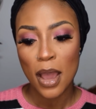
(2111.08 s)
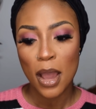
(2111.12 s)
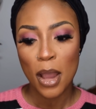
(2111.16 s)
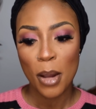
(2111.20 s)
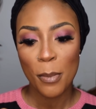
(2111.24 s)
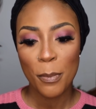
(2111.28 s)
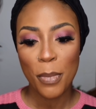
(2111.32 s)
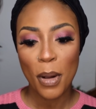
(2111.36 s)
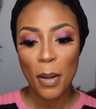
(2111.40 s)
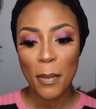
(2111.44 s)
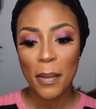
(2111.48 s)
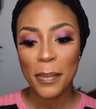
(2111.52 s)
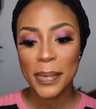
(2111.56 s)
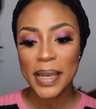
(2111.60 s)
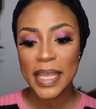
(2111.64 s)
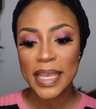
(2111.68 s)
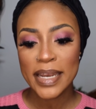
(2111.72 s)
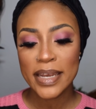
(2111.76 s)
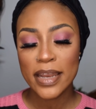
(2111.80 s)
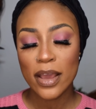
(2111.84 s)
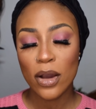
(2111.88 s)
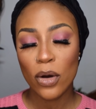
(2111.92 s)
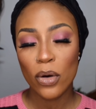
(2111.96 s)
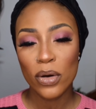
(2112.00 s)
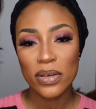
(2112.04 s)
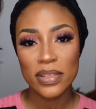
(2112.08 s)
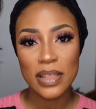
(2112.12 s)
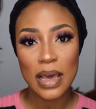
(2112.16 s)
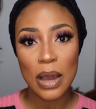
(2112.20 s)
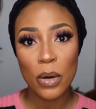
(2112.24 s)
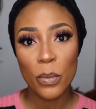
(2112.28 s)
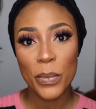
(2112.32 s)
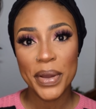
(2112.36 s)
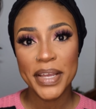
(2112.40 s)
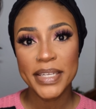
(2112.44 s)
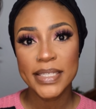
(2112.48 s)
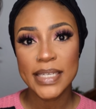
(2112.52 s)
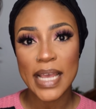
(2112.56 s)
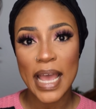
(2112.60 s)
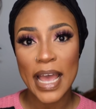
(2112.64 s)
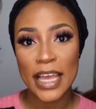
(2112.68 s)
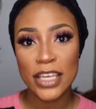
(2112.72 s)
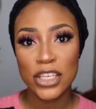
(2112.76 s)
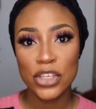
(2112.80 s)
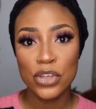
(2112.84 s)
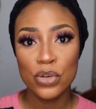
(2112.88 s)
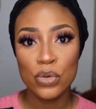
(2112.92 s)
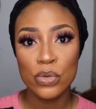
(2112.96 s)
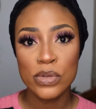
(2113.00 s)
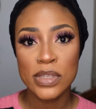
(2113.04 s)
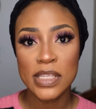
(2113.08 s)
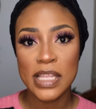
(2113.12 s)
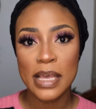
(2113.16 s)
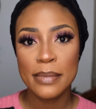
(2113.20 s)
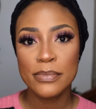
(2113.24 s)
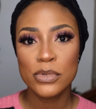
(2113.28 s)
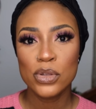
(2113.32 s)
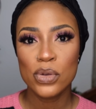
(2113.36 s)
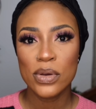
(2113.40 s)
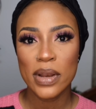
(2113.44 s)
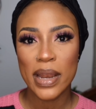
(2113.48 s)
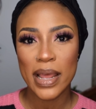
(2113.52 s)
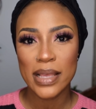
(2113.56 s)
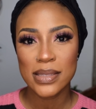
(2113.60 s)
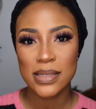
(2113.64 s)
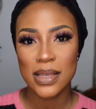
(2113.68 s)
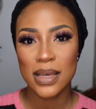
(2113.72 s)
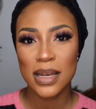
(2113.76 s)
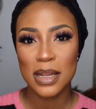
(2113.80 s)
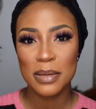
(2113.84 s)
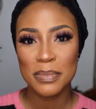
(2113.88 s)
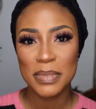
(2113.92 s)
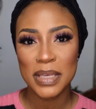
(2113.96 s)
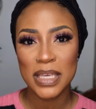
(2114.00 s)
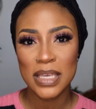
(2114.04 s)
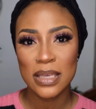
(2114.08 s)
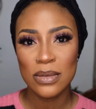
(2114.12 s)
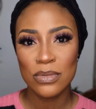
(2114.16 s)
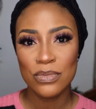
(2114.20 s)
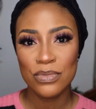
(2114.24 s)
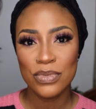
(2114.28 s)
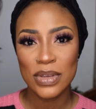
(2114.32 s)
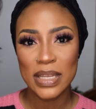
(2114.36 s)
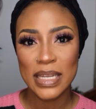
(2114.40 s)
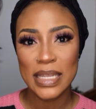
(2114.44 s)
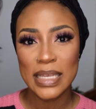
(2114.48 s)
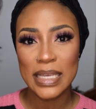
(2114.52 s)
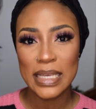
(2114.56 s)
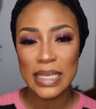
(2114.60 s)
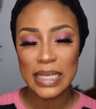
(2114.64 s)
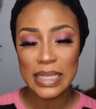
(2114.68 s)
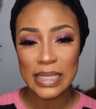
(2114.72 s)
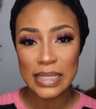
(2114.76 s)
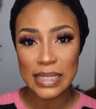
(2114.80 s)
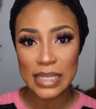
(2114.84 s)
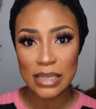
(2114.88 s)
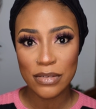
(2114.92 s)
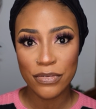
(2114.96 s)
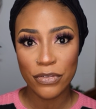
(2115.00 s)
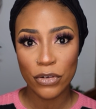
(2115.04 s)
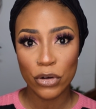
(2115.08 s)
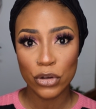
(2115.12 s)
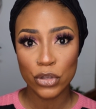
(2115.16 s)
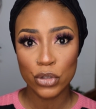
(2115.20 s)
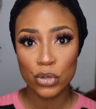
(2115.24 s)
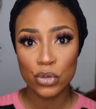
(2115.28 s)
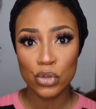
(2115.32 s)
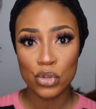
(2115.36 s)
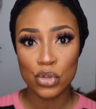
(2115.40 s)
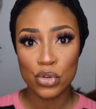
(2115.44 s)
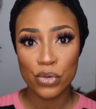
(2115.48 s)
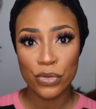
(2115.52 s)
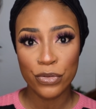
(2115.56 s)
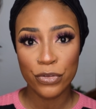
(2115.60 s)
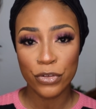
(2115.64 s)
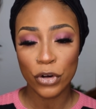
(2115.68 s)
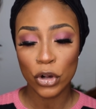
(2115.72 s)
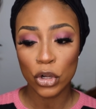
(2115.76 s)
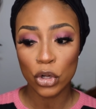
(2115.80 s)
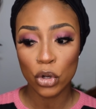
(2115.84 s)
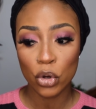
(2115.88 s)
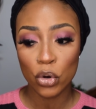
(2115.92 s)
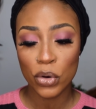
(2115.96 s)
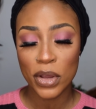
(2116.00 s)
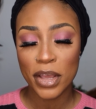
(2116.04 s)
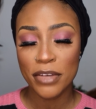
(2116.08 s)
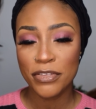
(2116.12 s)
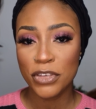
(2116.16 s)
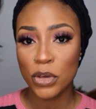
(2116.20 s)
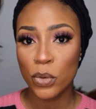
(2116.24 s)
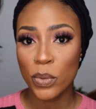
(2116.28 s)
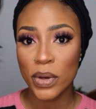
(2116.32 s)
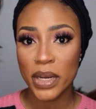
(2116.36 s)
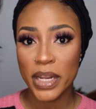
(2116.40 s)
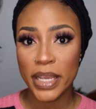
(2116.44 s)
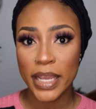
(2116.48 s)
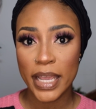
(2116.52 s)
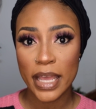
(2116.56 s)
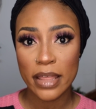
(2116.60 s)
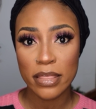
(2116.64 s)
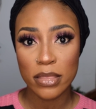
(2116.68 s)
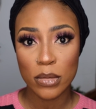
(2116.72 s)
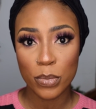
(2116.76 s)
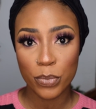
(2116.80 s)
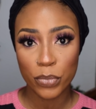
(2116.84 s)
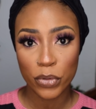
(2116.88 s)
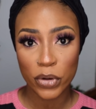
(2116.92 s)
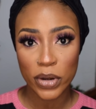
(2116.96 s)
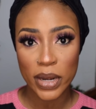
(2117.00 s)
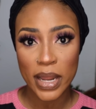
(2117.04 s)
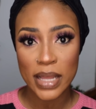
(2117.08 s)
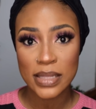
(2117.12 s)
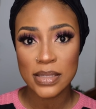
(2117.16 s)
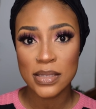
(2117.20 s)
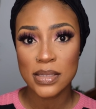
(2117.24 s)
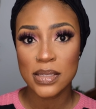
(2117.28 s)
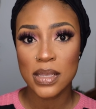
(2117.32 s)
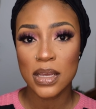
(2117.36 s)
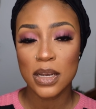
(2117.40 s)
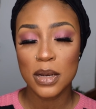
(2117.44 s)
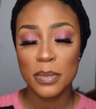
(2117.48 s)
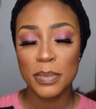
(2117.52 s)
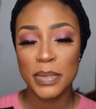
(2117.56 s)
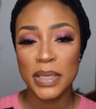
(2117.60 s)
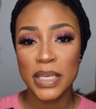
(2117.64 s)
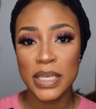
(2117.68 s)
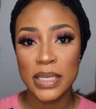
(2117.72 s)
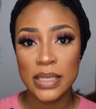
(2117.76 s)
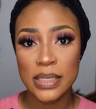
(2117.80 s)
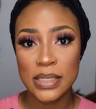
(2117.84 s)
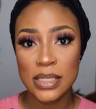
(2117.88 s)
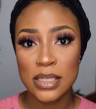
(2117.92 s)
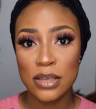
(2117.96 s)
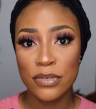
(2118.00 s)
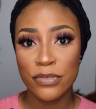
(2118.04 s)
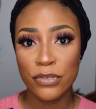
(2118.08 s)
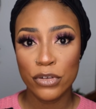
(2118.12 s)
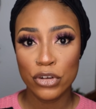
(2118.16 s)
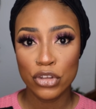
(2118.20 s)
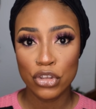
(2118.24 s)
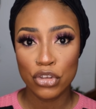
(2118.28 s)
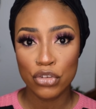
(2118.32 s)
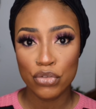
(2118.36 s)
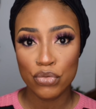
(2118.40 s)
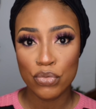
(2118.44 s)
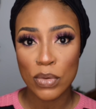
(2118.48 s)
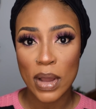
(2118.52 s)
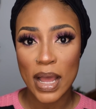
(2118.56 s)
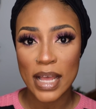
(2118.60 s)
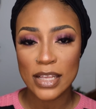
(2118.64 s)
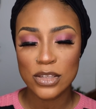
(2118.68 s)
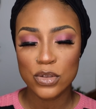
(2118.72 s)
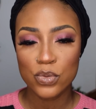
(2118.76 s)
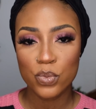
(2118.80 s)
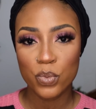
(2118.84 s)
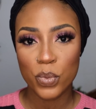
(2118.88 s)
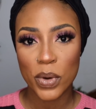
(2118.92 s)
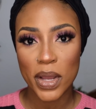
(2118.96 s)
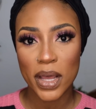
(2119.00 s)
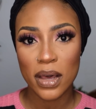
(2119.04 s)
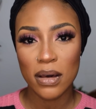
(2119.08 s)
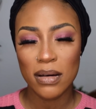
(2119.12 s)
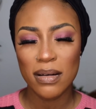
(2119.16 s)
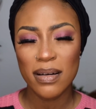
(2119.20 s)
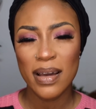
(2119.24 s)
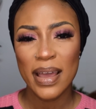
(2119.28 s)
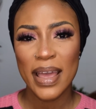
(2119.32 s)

probably in the order which I use them, so that's gonna be really easy for you to follow. If you want to get the product, it's gonna be easy for you as well.